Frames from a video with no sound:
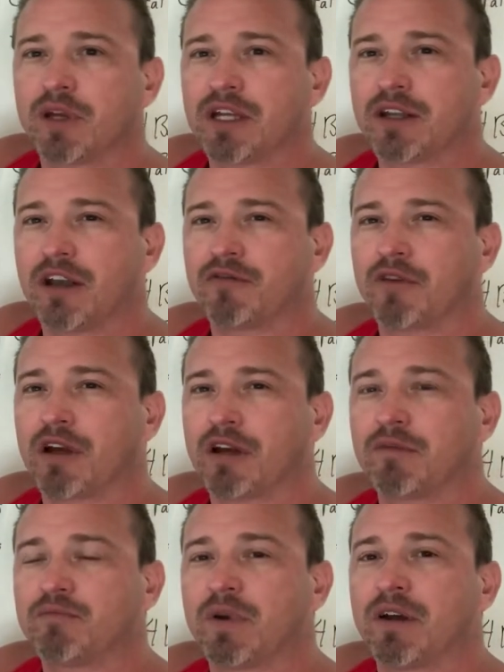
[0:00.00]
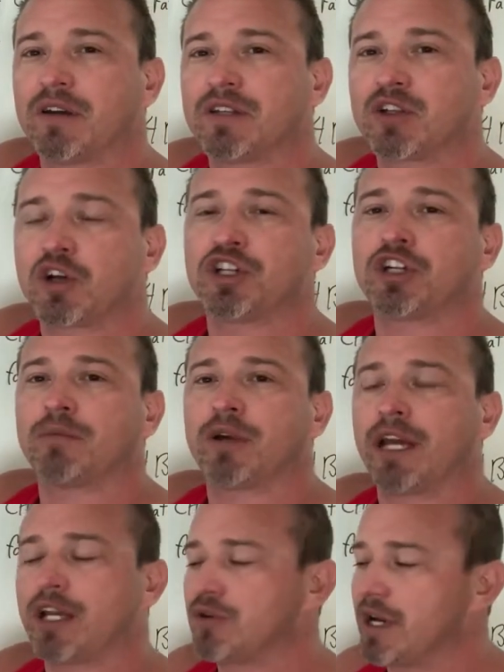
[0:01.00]
uh, of uh, uh, starchy
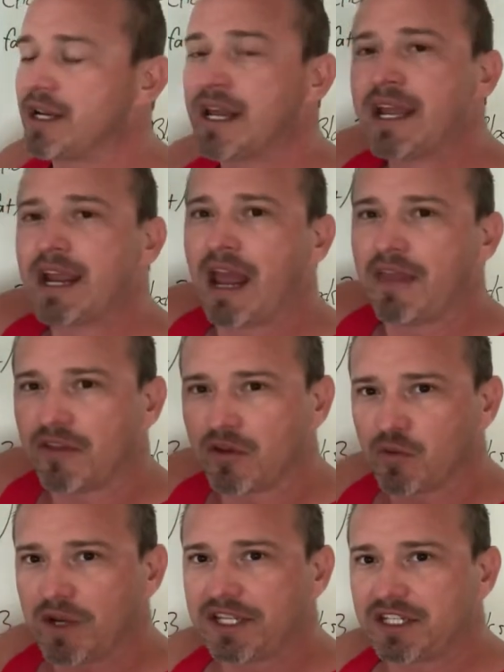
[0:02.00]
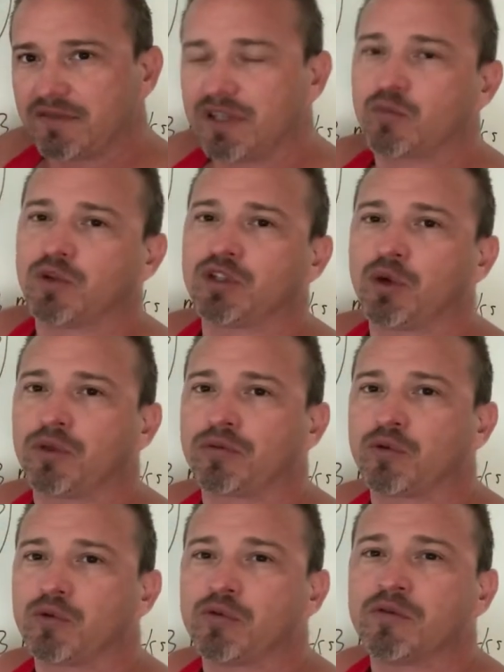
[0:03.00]
carbohydrate, and then the rest of it would go
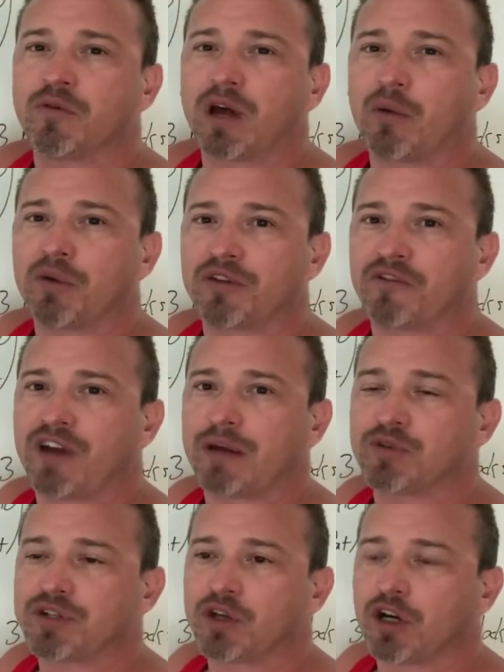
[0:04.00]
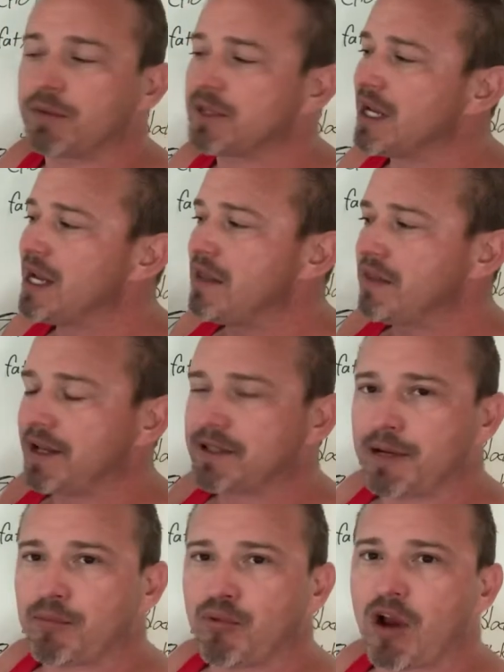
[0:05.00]
through uh, with your fibrous carbs, things
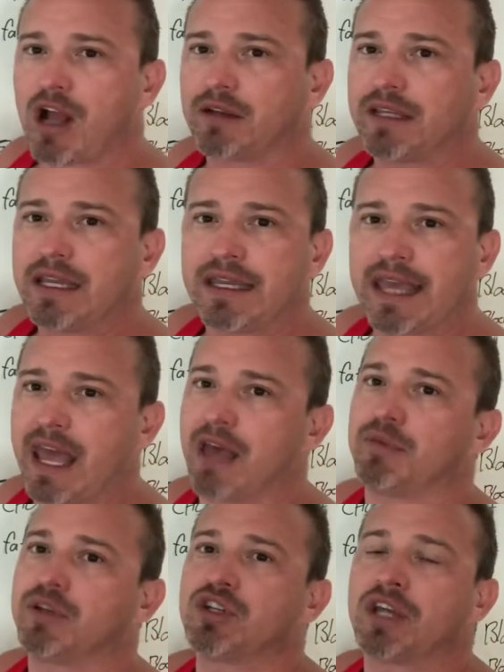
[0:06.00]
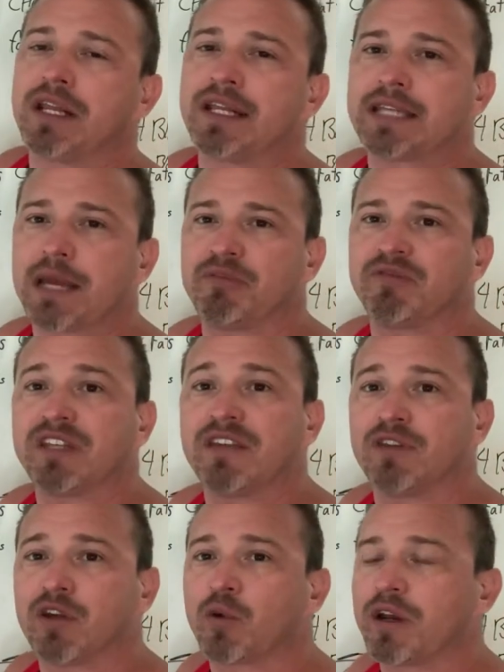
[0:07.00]
like broccoli, cabbage, any type of
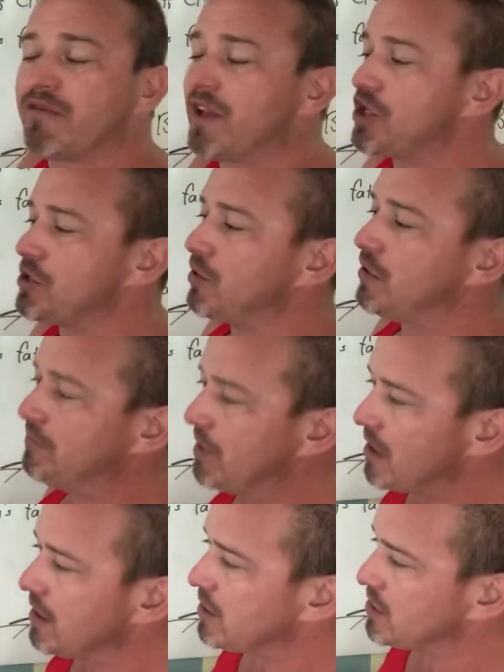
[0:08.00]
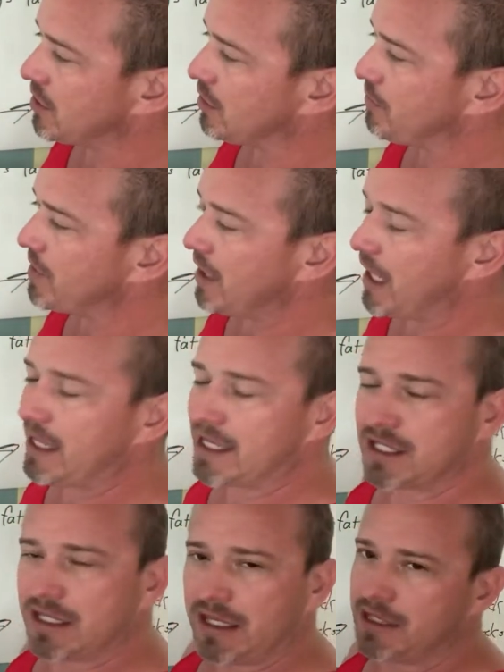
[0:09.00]
leafy green vegetable. So, and you
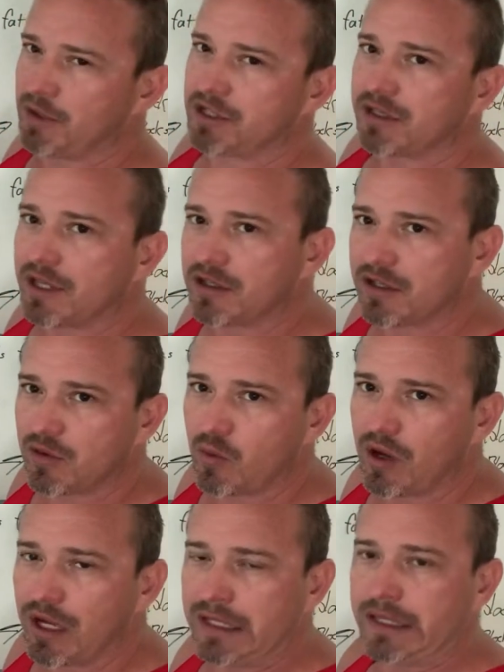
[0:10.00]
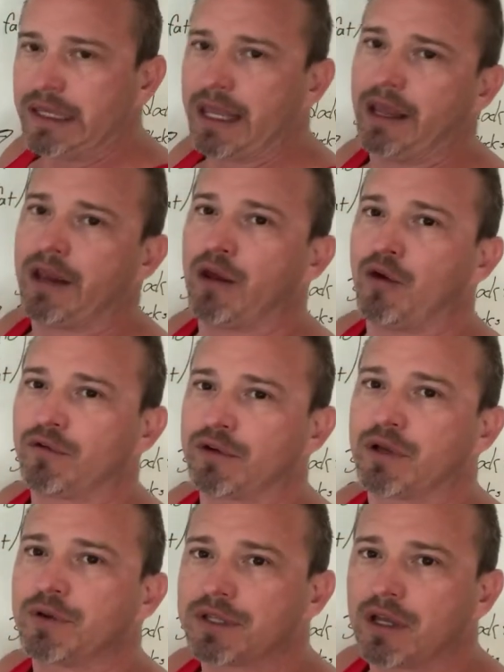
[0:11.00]
guys eat as much of those as you want. You can't
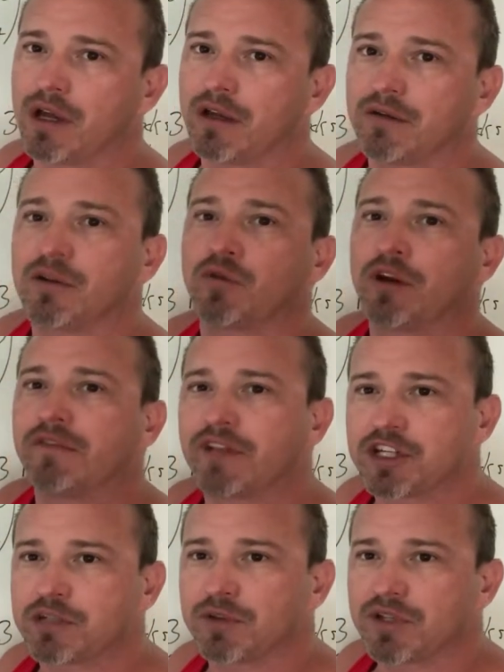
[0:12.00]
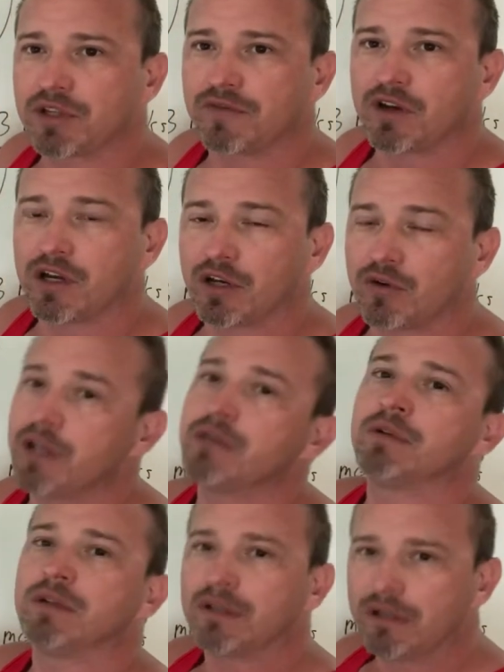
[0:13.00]
overdose on green vegetables. So if you're
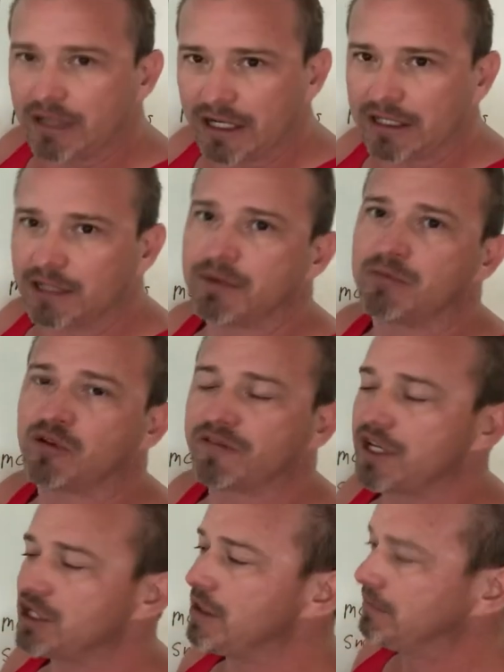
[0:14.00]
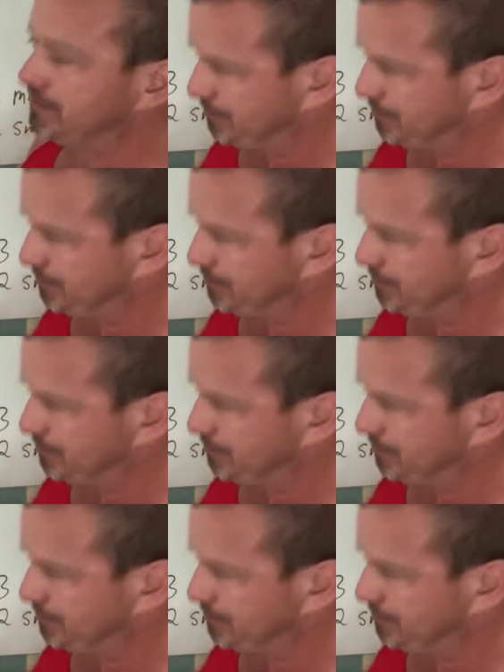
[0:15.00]
hungry, eat a little bit more veggie.